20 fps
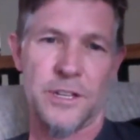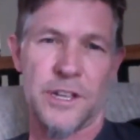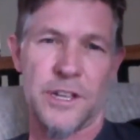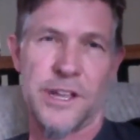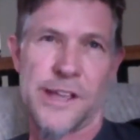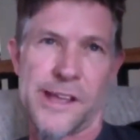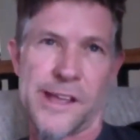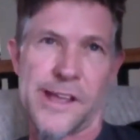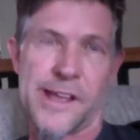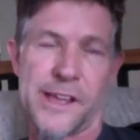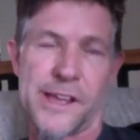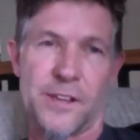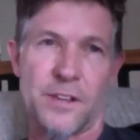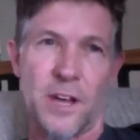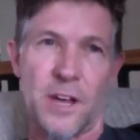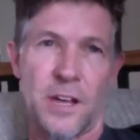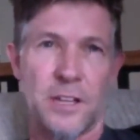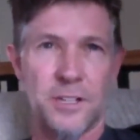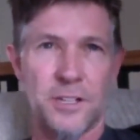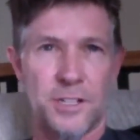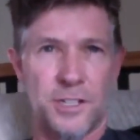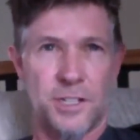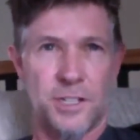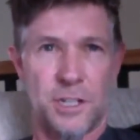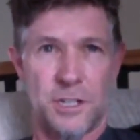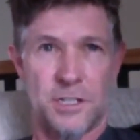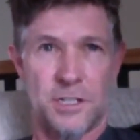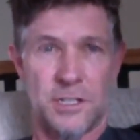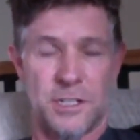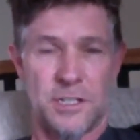And not
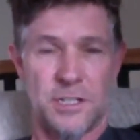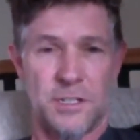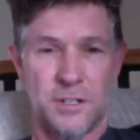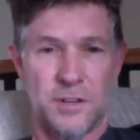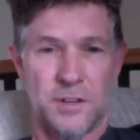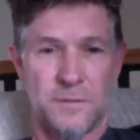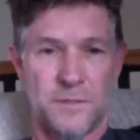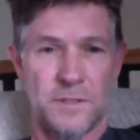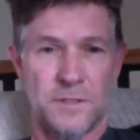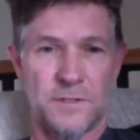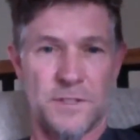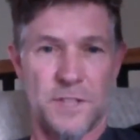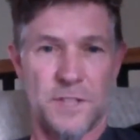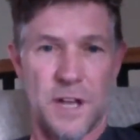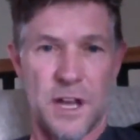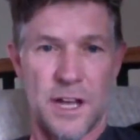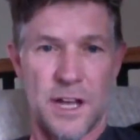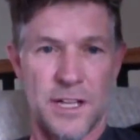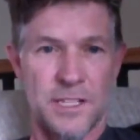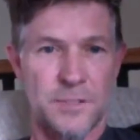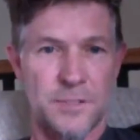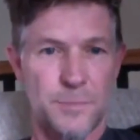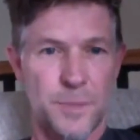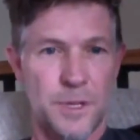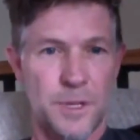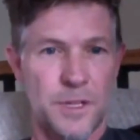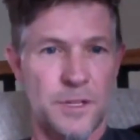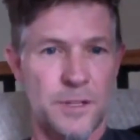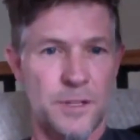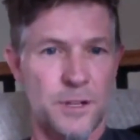just in terms of size, but
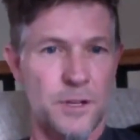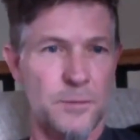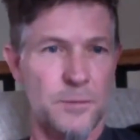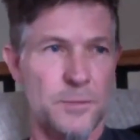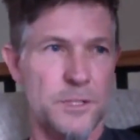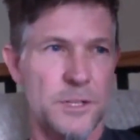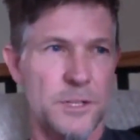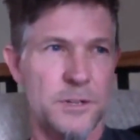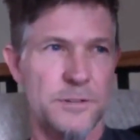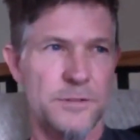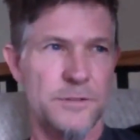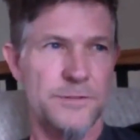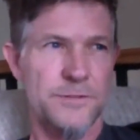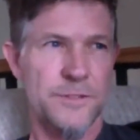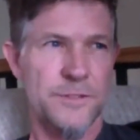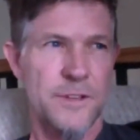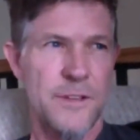in terms of